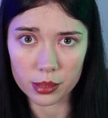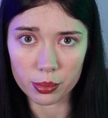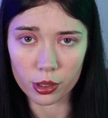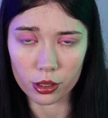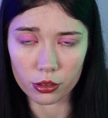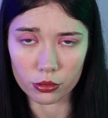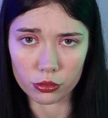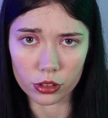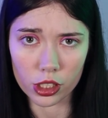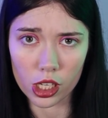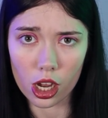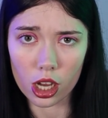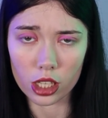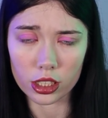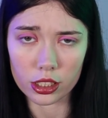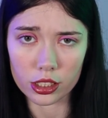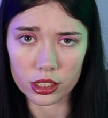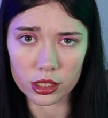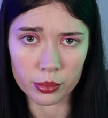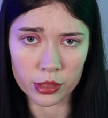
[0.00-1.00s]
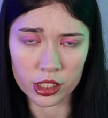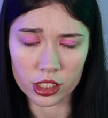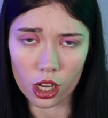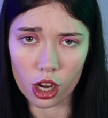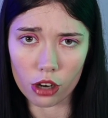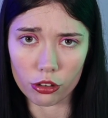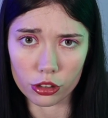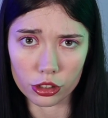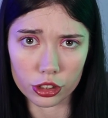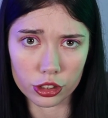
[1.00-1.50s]
but regardless,
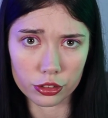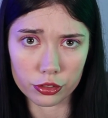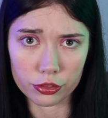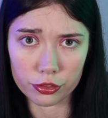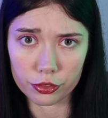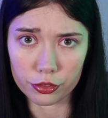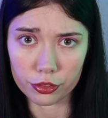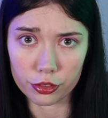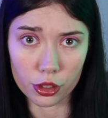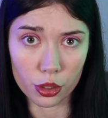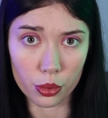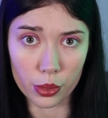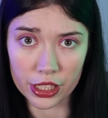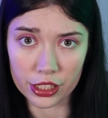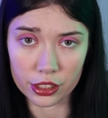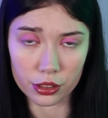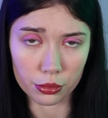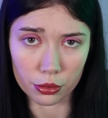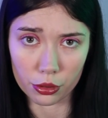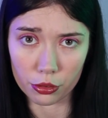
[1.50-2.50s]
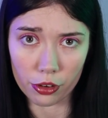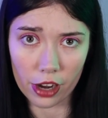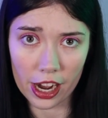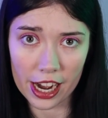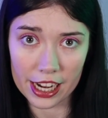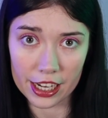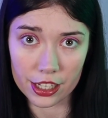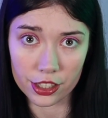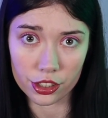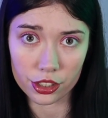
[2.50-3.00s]
Mazaros flew into a
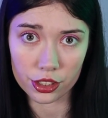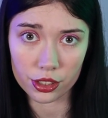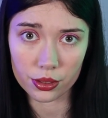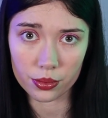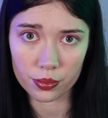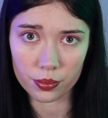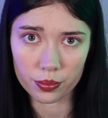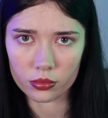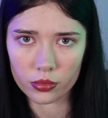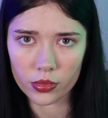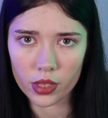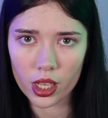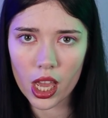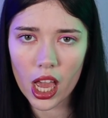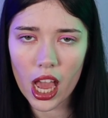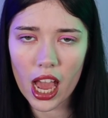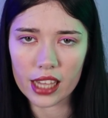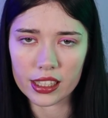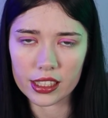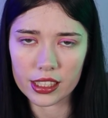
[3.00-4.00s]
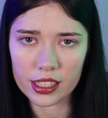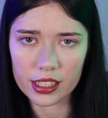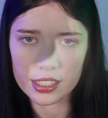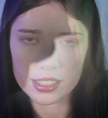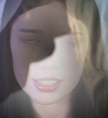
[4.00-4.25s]
rage. And he